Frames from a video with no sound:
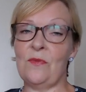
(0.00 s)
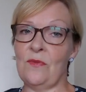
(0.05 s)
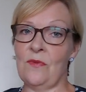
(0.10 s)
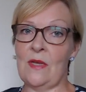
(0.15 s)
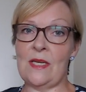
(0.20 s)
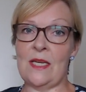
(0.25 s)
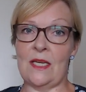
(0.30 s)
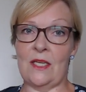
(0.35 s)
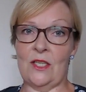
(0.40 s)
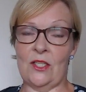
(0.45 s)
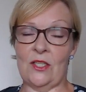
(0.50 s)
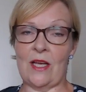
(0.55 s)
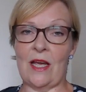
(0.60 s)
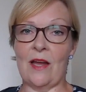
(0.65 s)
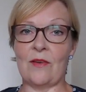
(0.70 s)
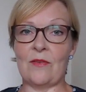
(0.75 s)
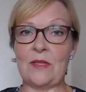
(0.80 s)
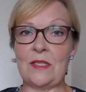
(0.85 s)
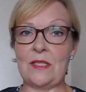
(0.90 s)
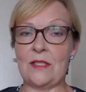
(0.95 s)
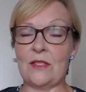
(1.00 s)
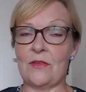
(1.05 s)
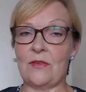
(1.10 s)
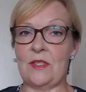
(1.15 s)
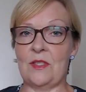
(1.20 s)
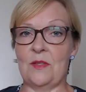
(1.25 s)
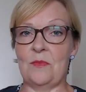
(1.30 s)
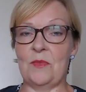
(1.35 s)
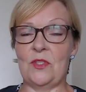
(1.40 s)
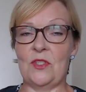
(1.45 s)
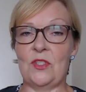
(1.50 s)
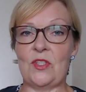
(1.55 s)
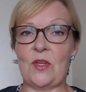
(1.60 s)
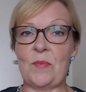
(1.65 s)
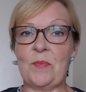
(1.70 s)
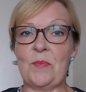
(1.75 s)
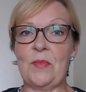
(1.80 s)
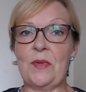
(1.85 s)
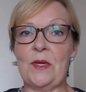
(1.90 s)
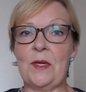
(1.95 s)
finish Harry's Christmas
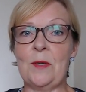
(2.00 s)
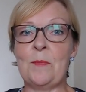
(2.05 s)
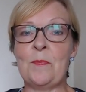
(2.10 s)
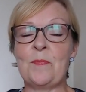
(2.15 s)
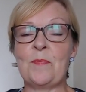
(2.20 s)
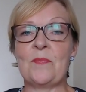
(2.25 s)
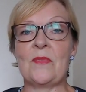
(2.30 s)
jumper.